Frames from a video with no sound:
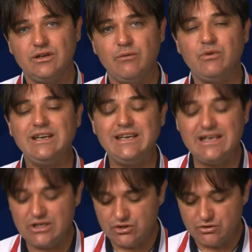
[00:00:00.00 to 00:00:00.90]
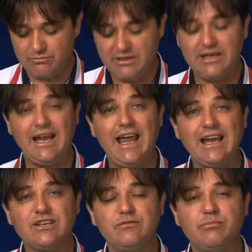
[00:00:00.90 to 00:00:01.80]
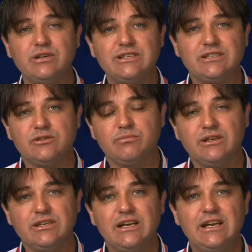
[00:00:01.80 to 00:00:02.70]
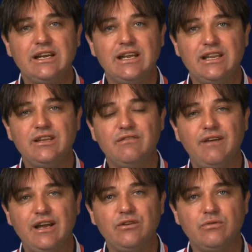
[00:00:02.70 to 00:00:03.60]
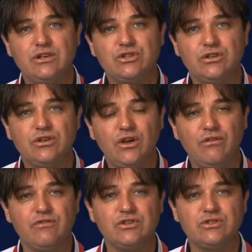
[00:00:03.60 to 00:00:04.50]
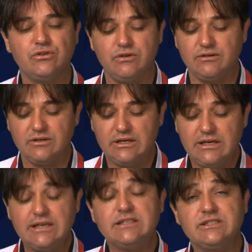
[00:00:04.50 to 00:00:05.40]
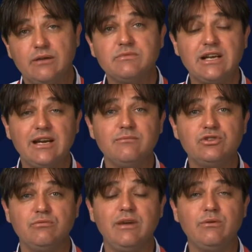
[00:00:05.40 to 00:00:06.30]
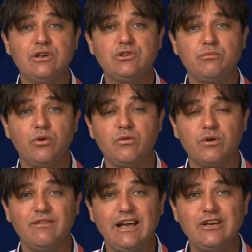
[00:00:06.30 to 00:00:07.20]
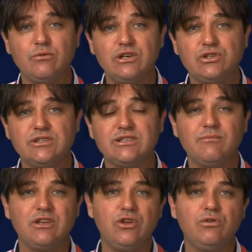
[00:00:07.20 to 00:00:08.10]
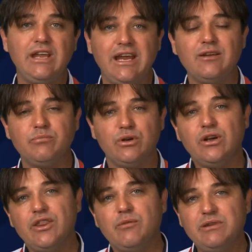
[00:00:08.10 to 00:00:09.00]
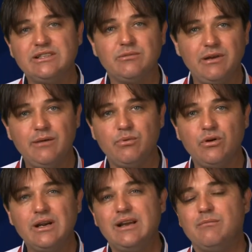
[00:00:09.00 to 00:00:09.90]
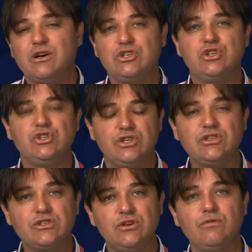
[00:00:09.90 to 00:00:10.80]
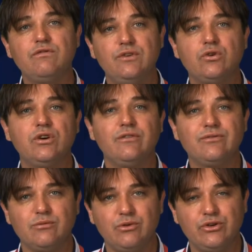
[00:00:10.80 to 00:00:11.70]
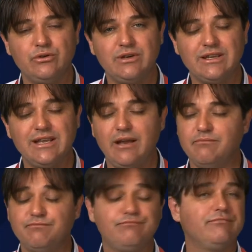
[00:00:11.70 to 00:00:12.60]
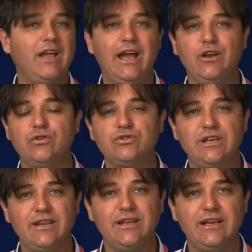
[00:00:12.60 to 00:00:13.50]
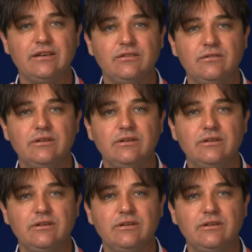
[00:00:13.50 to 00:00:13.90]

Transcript: And we need you to be an active participant in the evaluation of the student. Sometimes you may reach a point where evaluation is something you can't put on the piece of paper because you just don't feel comfortable doing that. I understand that.